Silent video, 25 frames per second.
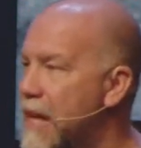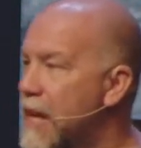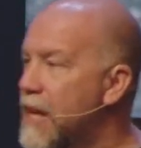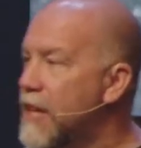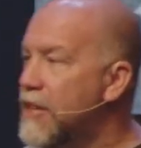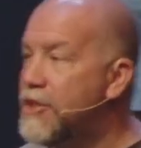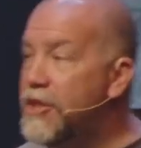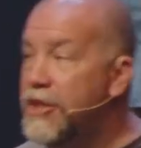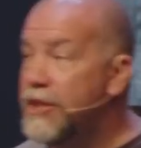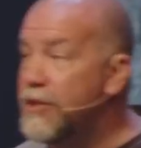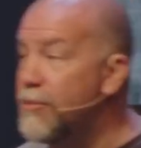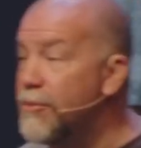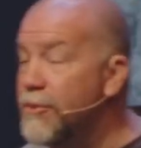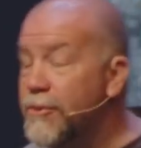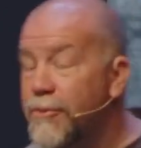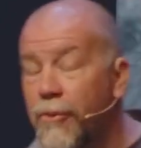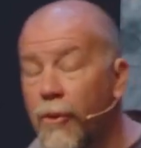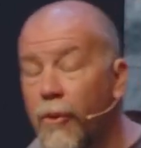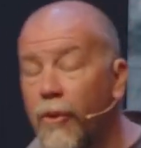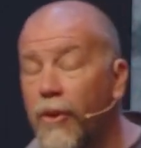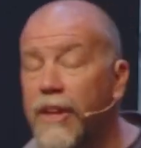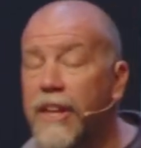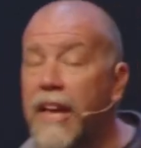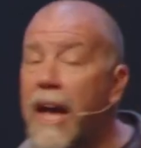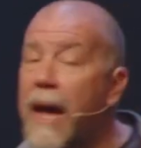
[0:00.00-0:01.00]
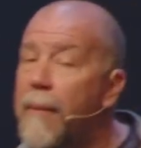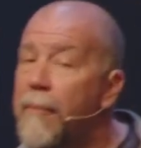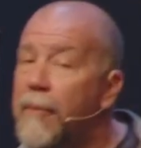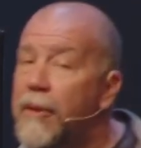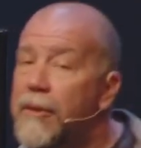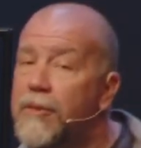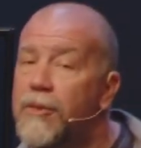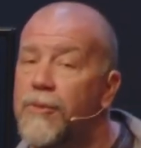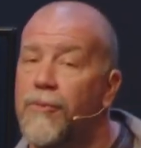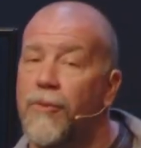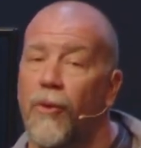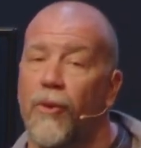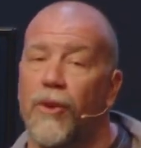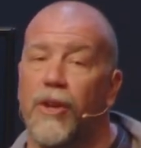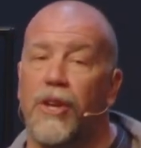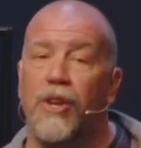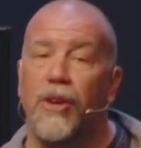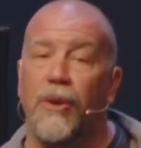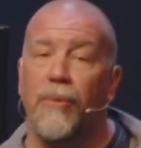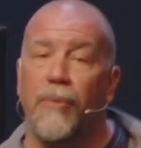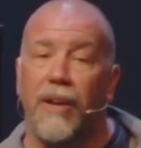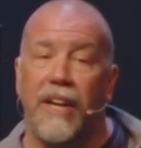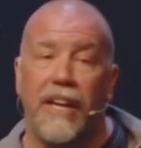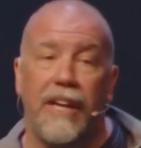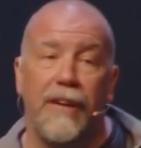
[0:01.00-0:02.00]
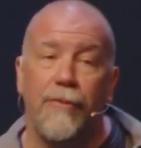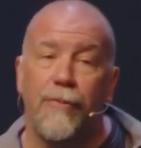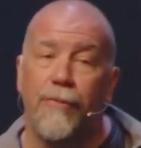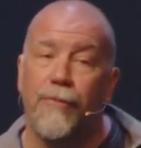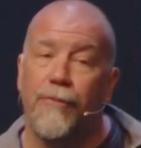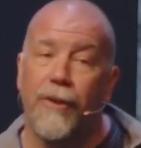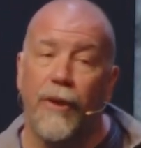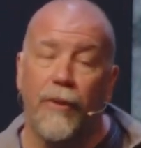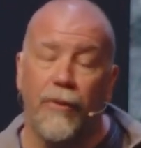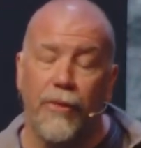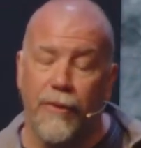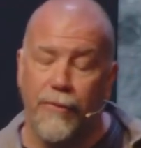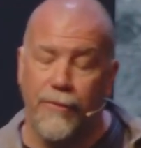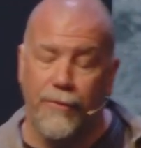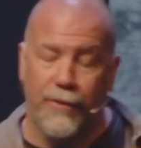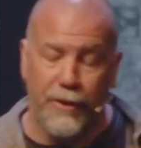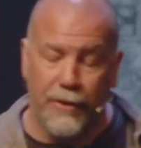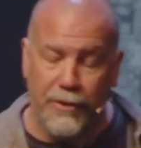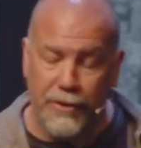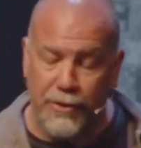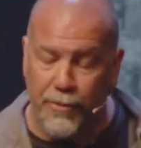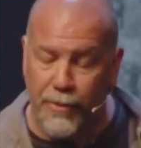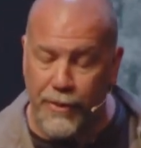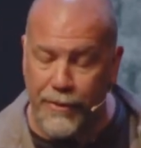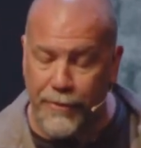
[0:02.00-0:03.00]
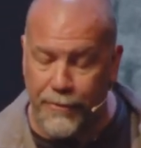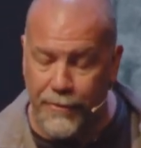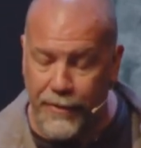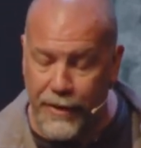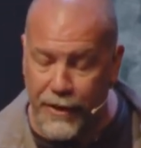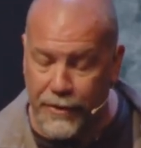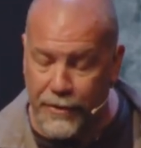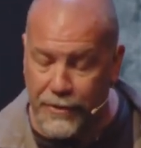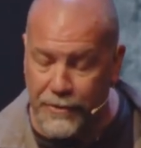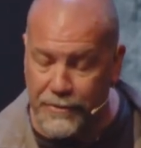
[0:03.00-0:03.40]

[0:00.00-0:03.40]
Jesus was fully God, but he was fully human. He felt the feels we feel.